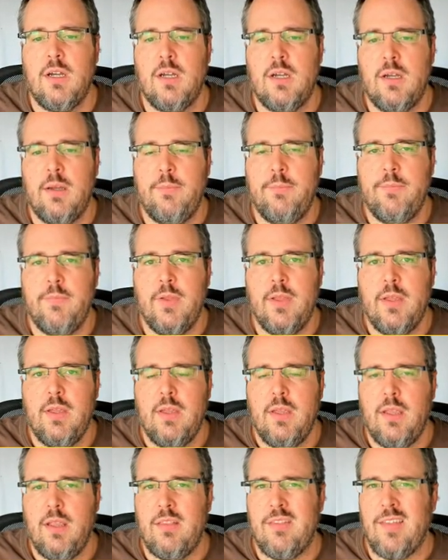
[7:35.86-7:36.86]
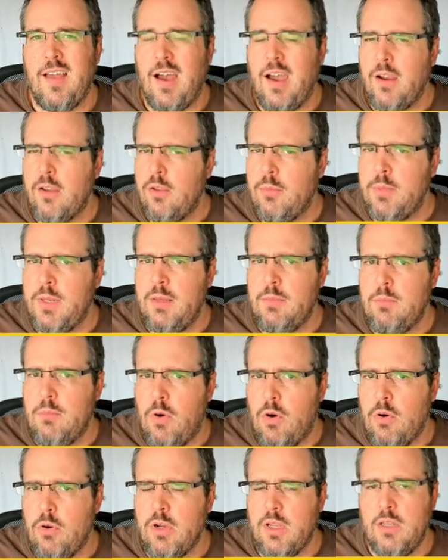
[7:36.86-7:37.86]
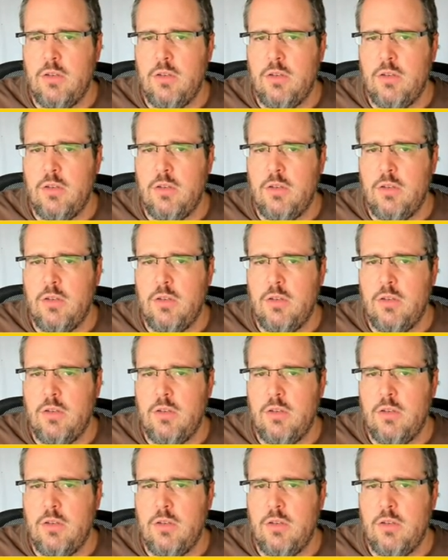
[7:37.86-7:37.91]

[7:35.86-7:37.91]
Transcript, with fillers: Um, it's arguably more